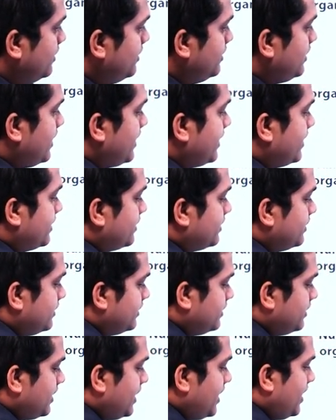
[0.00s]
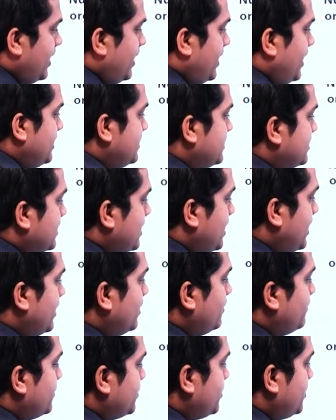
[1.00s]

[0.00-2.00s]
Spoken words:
like S kind of a